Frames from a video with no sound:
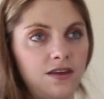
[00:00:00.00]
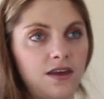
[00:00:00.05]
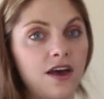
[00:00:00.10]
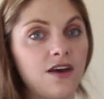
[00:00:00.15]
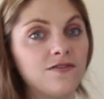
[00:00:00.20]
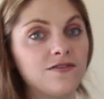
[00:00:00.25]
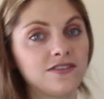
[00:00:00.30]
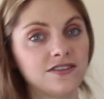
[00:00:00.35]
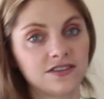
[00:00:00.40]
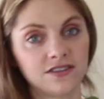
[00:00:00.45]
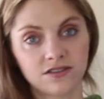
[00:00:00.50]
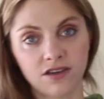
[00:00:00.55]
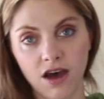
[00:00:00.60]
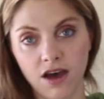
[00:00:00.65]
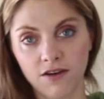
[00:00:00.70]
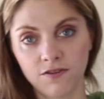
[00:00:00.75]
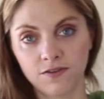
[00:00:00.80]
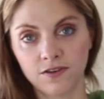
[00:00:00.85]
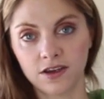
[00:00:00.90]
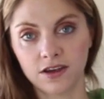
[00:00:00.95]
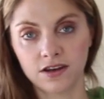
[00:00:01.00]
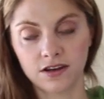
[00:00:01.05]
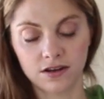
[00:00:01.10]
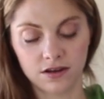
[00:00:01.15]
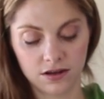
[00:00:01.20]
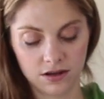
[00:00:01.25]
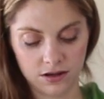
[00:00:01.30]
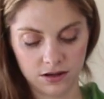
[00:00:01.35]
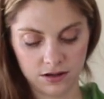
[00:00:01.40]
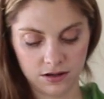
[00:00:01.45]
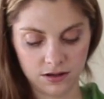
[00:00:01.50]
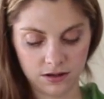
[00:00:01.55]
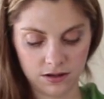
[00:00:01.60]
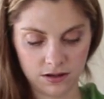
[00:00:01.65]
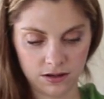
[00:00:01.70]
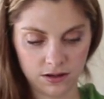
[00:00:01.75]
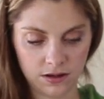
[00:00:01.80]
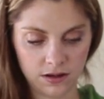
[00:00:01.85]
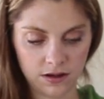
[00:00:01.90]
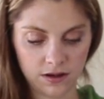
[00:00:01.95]
of the softened
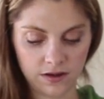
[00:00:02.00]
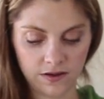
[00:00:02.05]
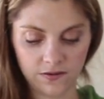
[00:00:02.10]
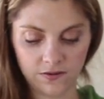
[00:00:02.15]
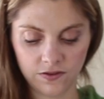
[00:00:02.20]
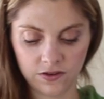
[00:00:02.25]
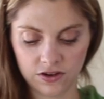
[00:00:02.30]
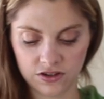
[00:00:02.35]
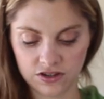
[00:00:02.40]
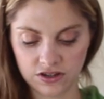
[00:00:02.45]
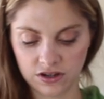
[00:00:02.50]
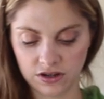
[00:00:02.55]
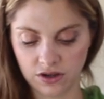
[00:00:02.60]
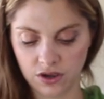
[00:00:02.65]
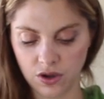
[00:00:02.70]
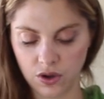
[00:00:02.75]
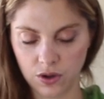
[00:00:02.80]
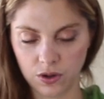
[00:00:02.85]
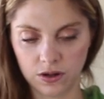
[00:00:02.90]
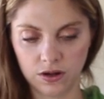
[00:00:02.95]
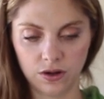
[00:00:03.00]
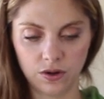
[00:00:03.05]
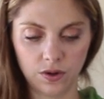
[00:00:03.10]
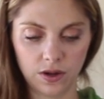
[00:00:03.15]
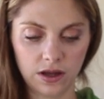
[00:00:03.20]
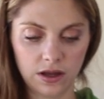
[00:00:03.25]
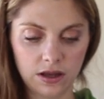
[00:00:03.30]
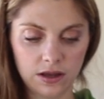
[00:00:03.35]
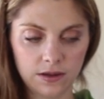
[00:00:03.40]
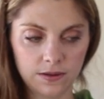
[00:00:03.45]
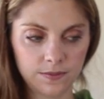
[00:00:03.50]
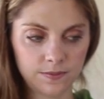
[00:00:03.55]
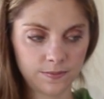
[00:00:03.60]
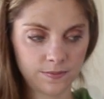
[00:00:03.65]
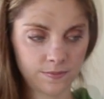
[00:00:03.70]
virgin coconut oil.